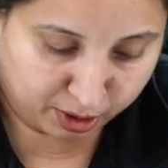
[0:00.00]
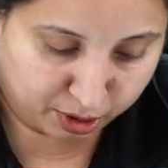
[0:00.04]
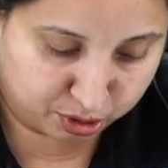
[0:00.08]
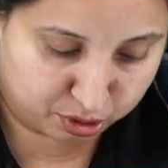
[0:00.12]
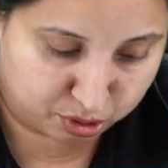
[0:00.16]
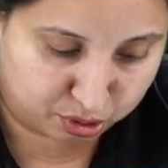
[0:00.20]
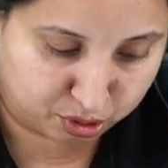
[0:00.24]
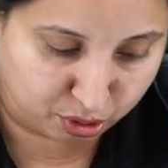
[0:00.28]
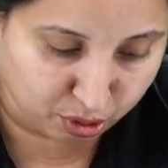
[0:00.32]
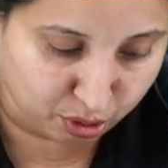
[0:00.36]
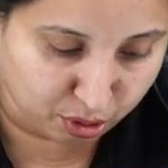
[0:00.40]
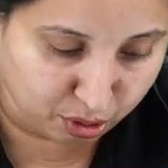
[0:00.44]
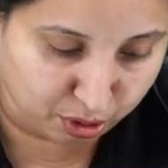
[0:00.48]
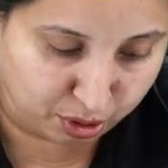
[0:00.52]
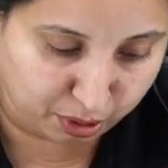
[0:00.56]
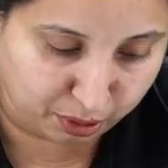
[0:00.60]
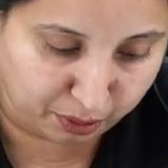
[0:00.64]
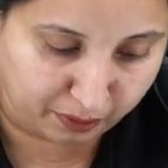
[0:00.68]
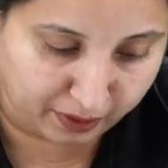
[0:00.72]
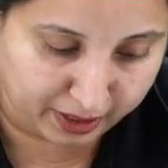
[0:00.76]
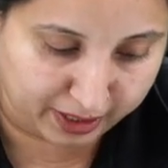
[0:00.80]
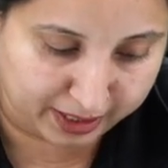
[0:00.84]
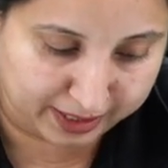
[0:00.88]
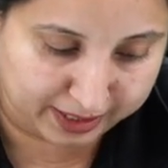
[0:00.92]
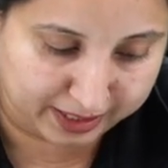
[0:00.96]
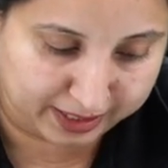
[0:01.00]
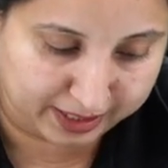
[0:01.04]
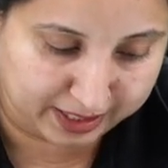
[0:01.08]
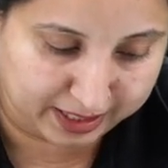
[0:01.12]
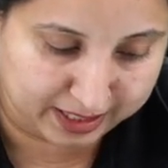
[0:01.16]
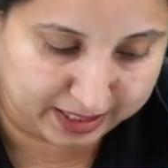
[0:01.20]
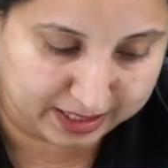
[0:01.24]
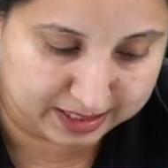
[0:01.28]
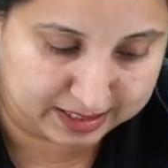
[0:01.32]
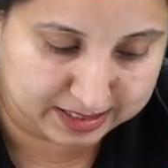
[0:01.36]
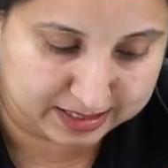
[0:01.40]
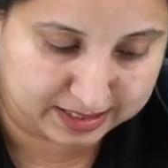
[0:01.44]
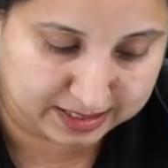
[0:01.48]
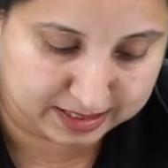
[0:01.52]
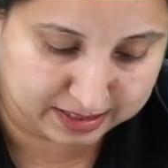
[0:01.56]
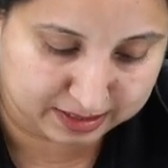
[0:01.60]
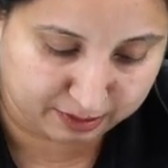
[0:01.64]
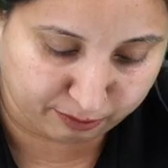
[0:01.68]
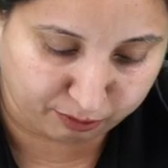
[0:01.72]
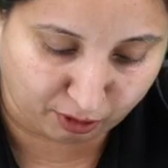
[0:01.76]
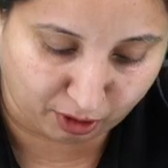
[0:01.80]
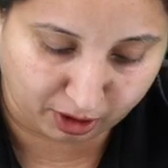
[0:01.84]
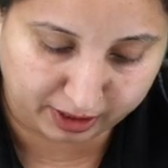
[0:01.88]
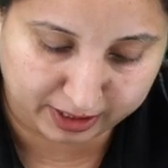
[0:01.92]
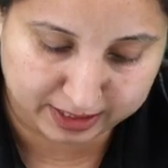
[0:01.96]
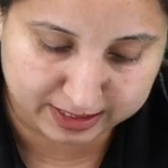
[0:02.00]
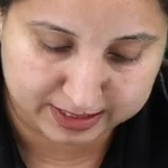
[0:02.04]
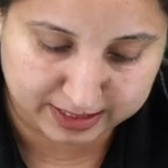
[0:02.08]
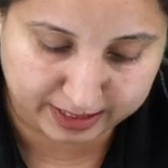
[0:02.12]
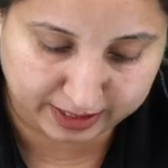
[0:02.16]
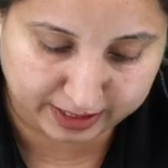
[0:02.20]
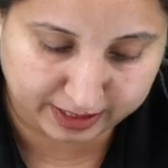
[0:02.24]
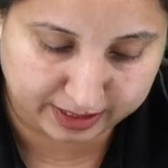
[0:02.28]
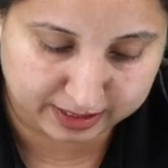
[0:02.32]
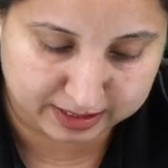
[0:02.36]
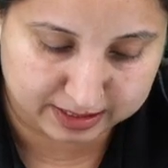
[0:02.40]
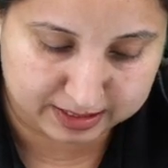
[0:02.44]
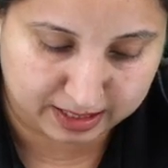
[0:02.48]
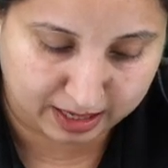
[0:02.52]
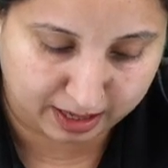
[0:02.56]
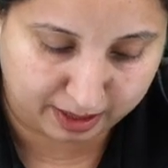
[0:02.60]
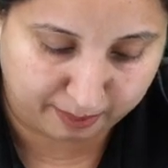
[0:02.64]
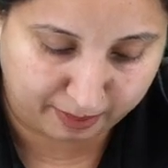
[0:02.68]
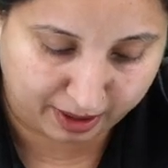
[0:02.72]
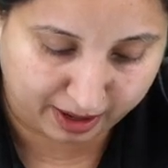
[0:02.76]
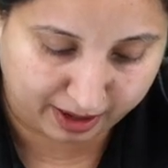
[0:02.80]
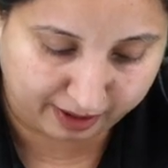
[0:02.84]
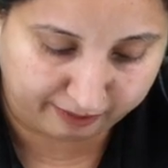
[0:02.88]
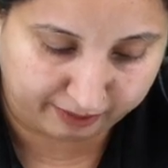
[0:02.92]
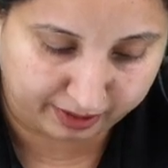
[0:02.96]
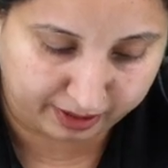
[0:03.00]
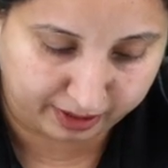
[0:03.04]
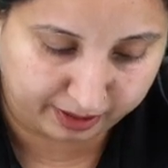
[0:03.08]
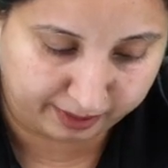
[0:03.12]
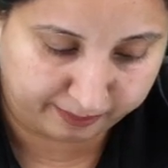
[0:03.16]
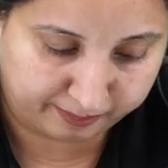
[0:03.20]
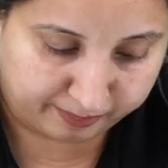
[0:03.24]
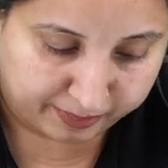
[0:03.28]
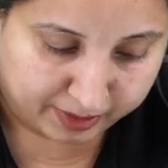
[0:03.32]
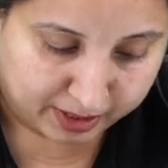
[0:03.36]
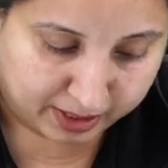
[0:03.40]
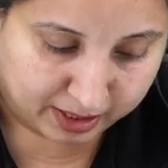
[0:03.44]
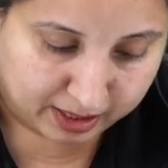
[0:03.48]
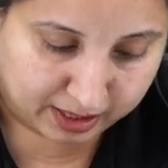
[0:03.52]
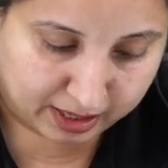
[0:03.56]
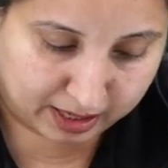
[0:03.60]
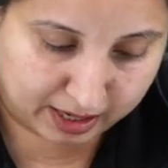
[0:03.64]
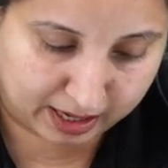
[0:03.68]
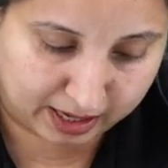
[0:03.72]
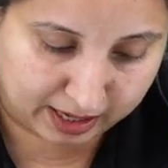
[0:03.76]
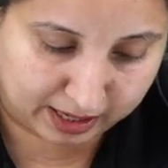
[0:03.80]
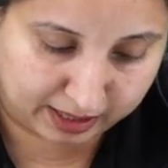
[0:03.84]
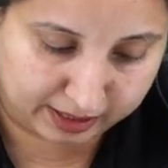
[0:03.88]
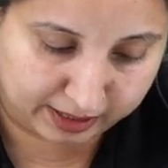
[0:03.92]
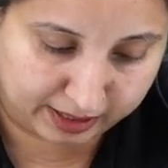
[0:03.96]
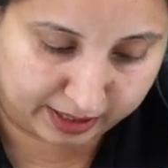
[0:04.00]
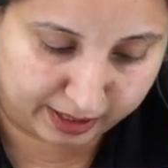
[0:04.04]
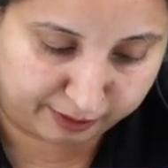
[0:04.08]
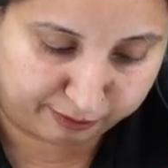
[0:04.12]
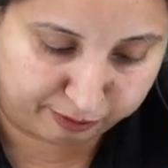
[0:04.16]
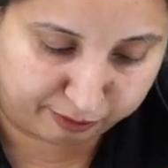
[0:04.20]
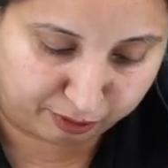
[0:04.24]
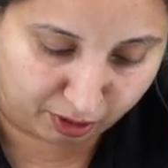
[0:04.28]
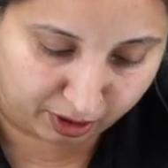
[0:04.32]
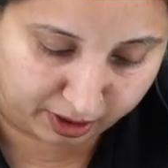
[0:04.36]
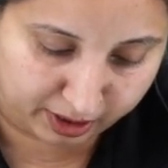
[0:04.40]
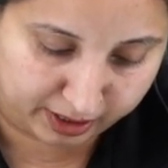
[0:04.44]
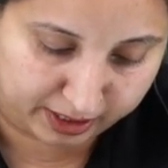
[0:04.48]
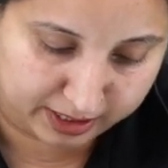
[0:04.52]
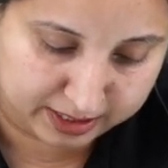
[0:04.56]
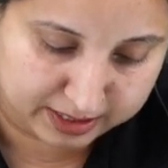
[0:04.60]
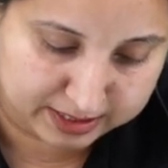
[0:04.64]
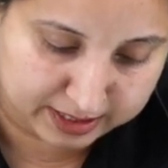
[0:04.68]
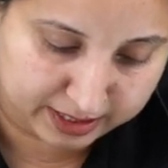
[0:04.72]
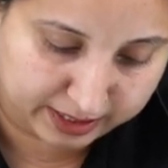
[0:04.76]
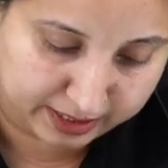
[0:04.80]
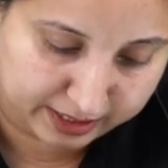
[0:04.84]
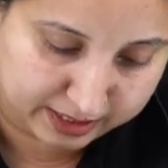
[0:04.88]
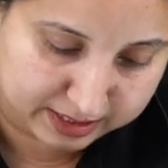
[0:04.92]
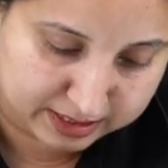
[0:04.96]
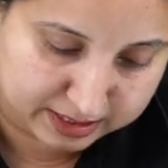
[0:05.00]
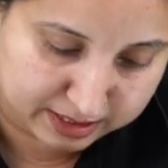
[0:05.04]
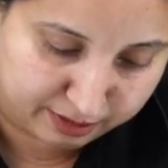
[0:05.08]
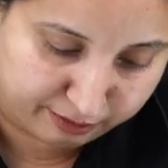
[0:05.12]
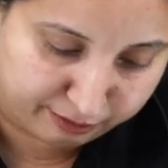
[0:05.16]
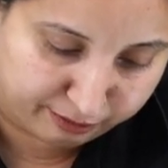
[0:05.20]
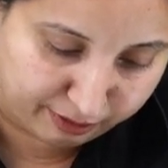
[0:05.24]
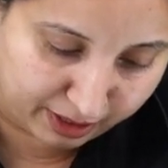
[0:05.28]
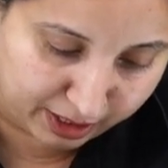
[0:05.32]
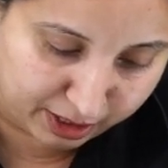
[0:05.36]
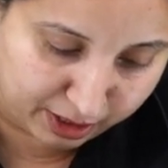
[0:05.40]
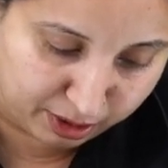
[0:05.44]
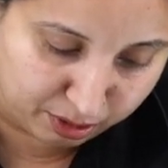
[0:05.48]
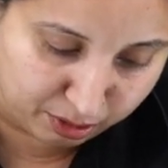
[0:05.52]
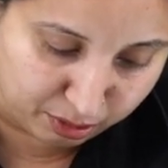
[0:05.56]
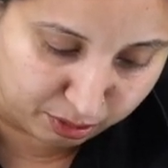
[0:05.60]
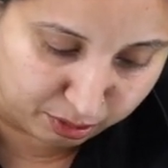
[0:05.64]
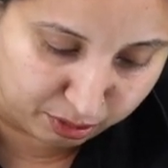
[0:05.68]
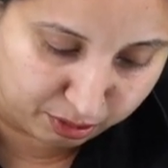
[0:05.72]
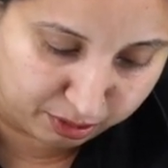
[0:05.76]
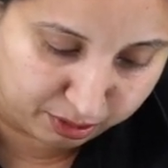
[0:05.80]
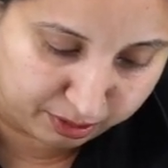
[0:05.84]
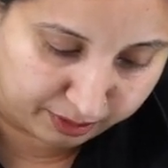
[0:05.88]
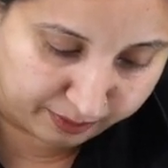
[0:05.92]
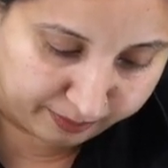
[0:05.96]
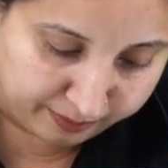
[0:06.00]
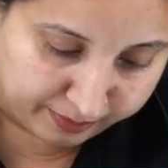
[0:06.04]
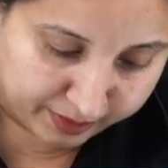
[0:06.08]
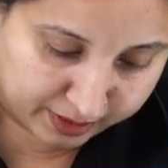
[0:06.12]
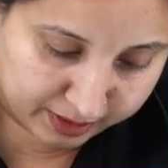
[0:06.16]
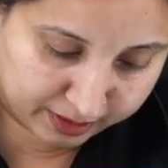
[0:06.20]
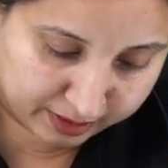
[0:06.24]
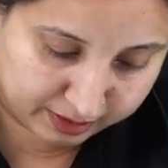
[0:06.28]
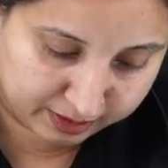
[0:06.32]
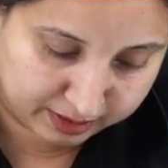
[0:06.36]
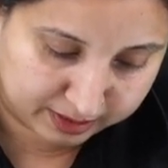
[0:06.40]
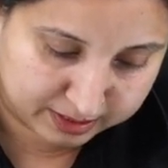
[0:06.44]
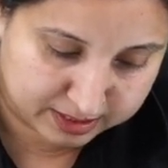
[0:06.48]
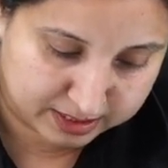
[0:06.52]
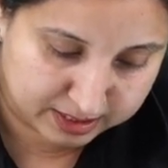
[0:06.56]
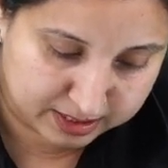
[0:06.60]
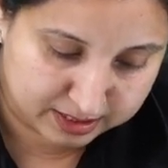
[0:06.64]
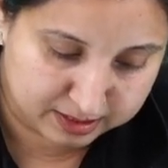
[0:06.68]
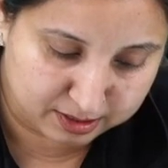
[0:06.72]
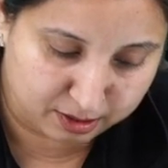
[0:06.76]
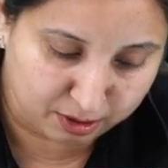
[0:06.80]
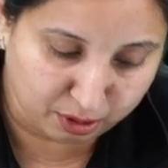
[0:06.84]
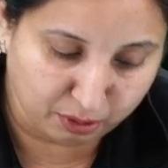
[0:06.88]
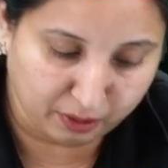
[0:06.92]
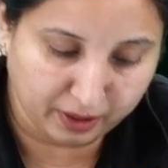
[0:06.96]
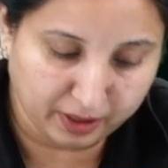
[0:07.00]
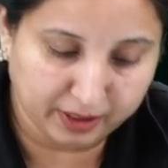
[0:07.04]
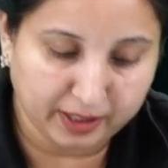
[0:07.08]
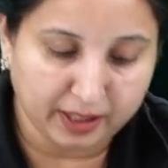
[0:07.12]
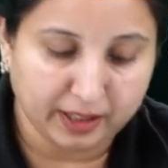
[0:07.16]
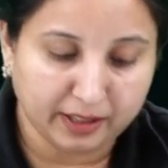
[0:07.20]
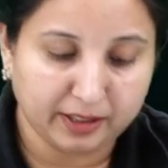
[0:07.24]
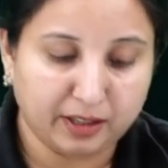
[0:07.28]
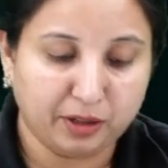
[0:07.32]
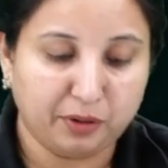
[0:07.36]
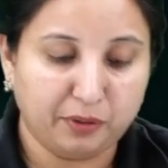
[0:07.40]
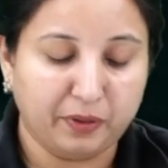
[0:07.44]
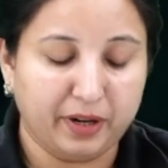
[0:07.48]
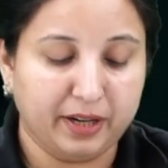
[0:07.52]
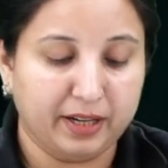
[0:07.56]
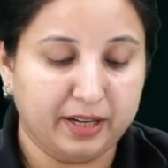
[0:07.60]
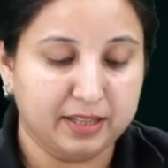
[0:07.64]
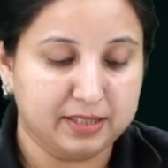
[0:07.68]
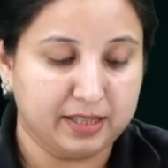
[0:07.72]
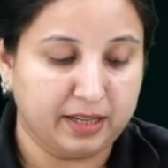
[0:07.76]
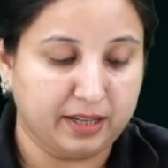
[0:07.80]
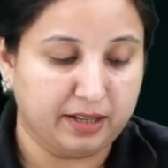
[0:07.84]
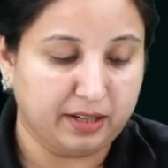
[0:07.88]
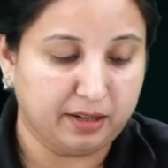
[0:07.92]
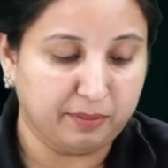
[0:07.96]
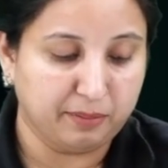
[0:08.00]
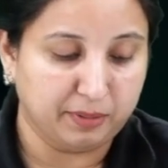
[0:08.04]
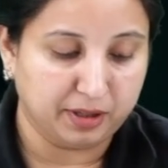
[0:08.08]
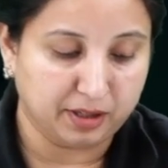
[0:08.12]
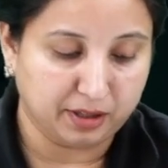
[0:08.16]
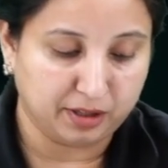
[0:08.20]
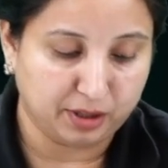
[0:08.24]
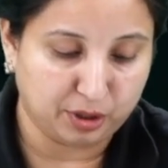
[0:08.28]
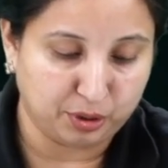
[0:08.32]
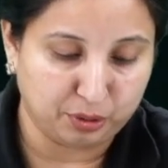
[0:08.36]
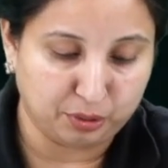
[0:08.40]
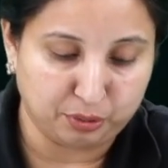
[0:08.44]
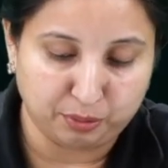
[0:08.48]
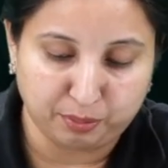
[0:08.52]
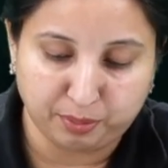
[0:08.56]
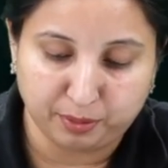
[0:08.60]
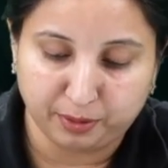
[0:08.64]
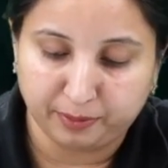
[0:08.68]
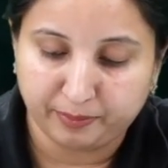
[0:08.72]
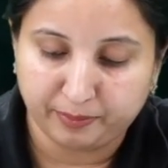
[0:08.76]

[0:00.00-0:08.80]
So 40 seconds I am having, and at 40 seconds if I look, this is lower than the 20 centimeter cube.